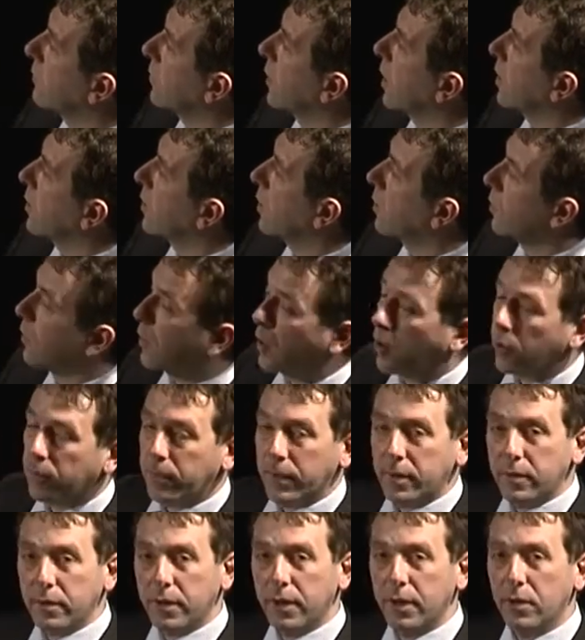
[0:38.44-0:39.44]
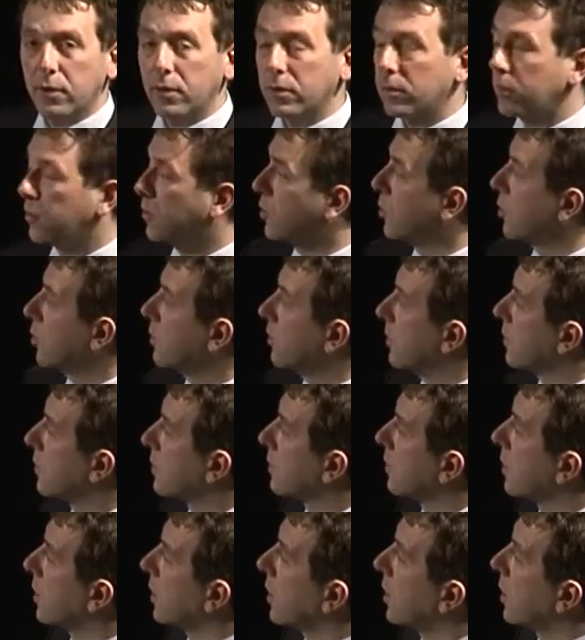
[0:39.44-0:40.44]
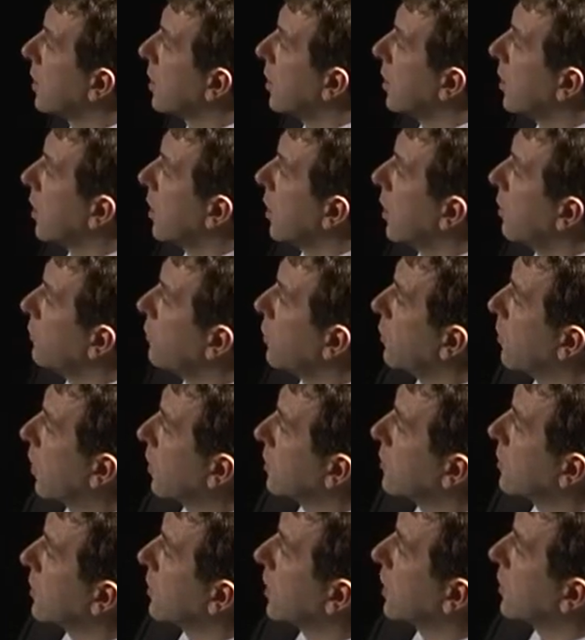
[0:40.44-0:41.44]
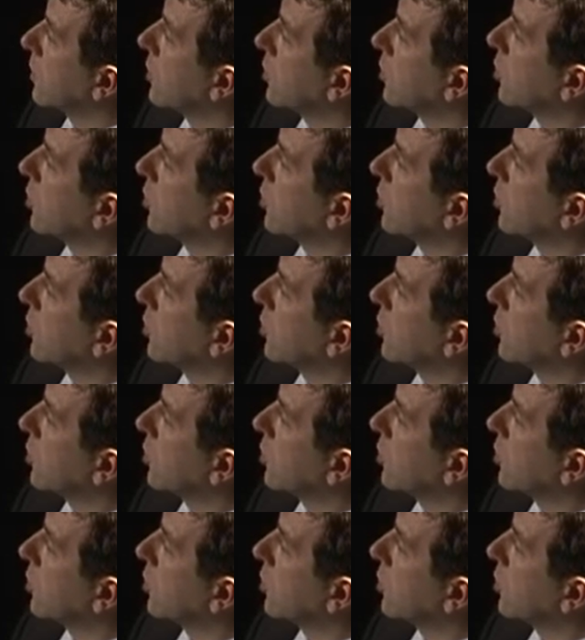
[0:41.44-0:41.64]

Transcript: radiotherapy to kill tumours. If you want to kill a